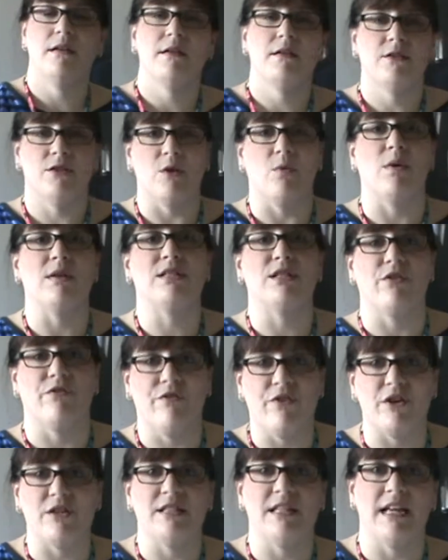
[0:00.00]
So what's the
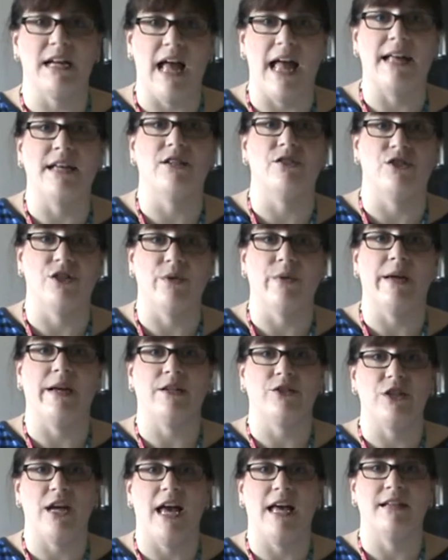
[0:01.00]
first thing I can do
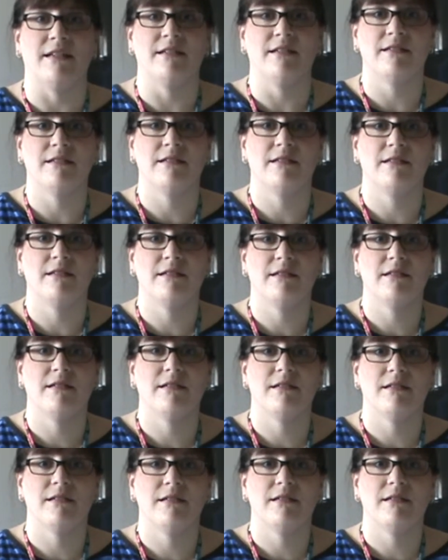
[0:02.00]
here, Chad?